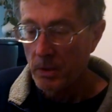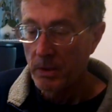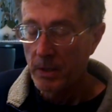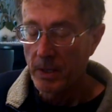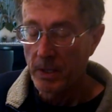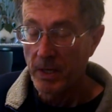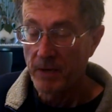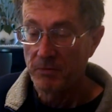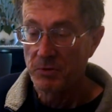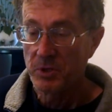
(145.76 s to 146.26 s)

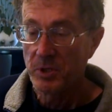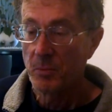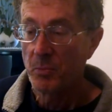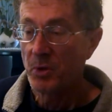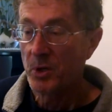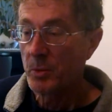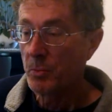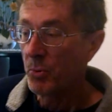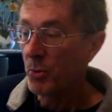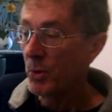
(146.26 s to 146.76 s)
that I've
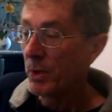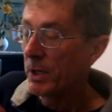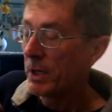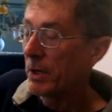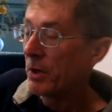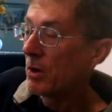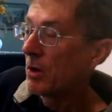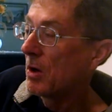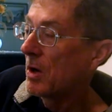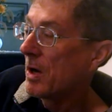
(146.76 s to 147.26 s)
simply
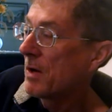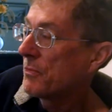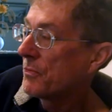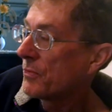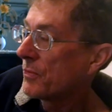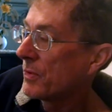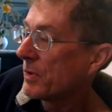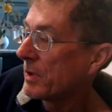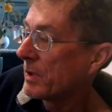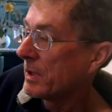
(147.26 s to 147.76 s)
printed
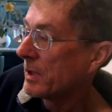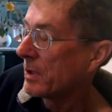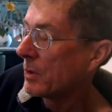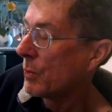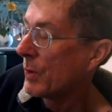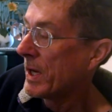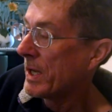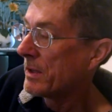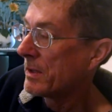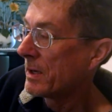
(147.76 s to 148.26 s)
off in a
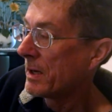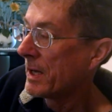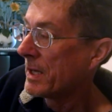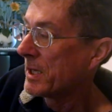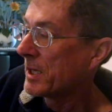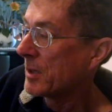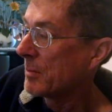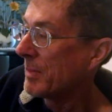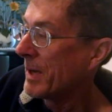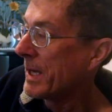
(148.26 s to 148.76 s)
way that I
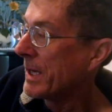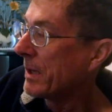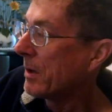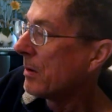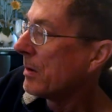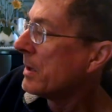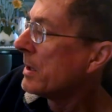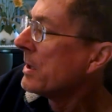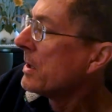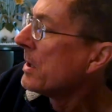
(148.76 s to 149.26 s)
can mail.
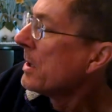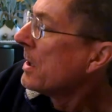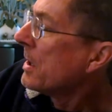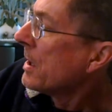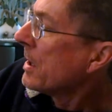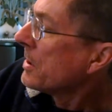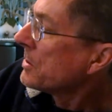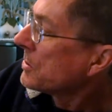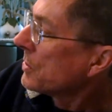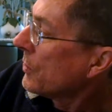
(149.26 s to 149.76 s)

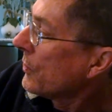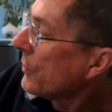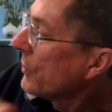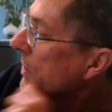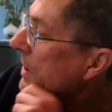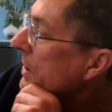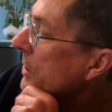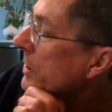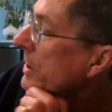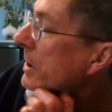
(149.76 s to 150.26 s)
So
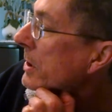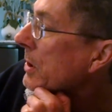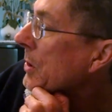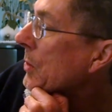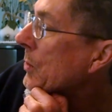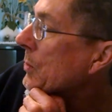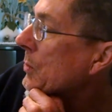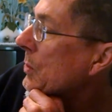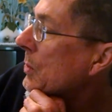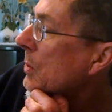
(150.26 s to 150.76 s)
here you
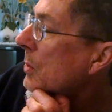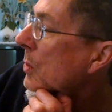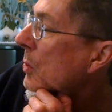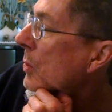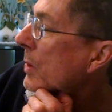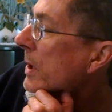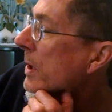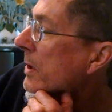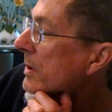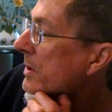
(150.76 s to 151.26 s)
go.
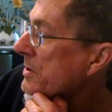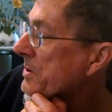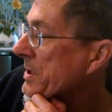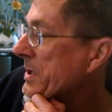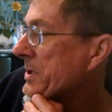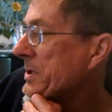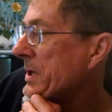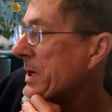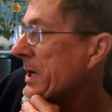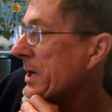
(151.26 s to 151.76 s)
Where does
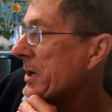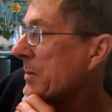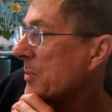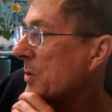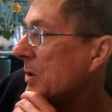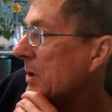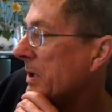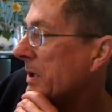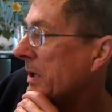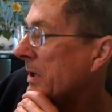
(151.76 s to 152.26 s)
this
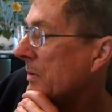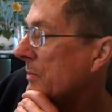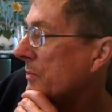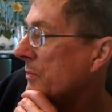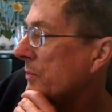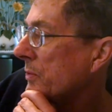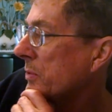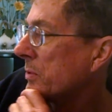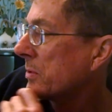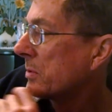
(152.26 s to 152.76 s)
animal
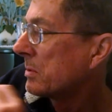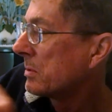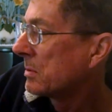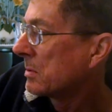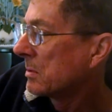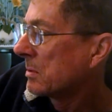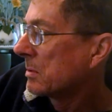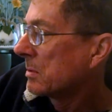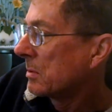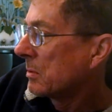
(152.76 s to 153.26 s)
live?
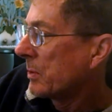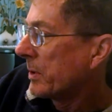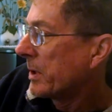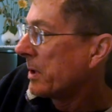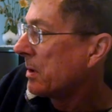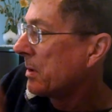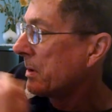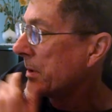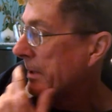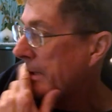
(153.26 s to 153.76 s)

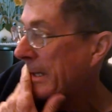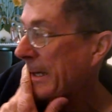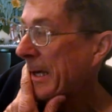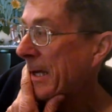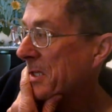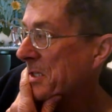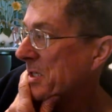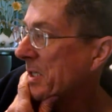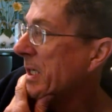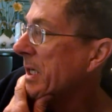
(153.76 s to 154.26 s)
Well,
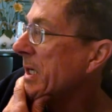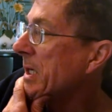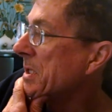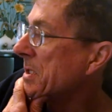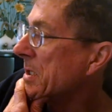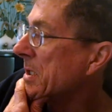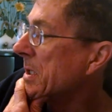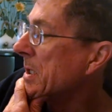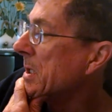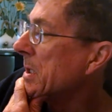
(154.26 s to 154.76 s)
that's
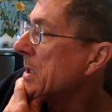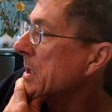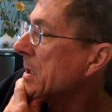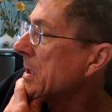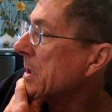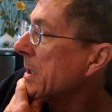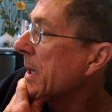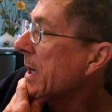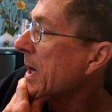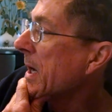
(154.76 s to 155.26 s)
easy.
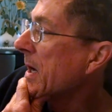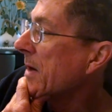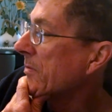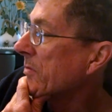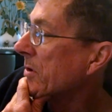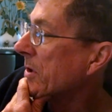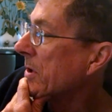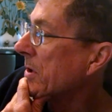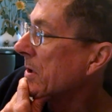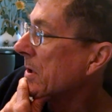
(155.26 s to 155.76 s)

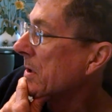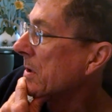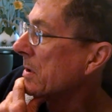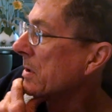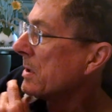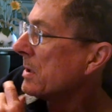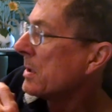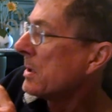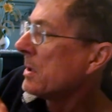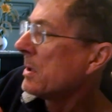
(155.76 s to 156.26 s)
Africa.
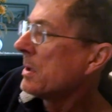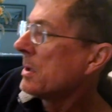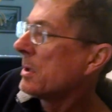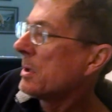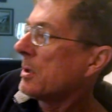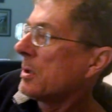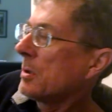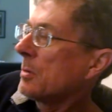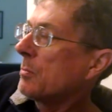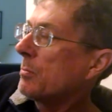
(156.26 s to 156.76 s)

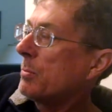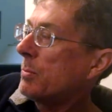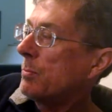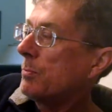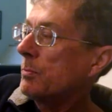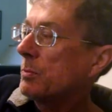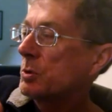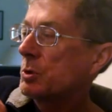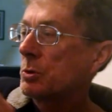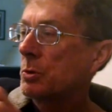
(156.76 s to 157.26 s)

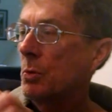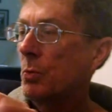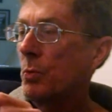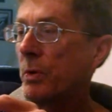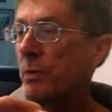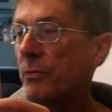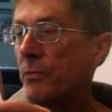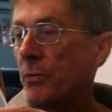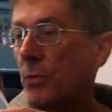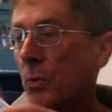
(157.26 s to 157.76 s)
So
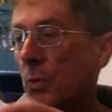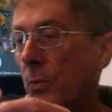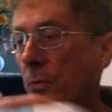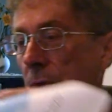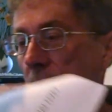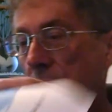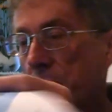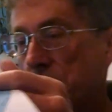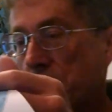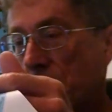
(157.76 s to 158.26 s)
we fold
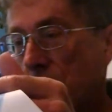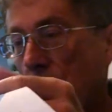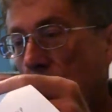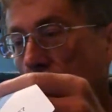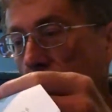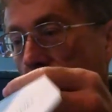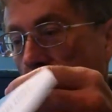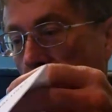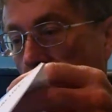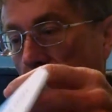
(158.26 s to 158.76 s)
this
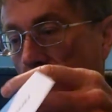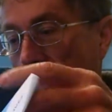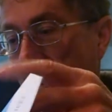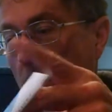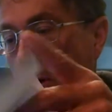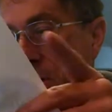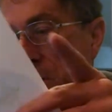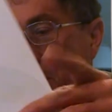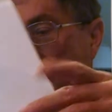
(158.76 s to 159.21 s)
over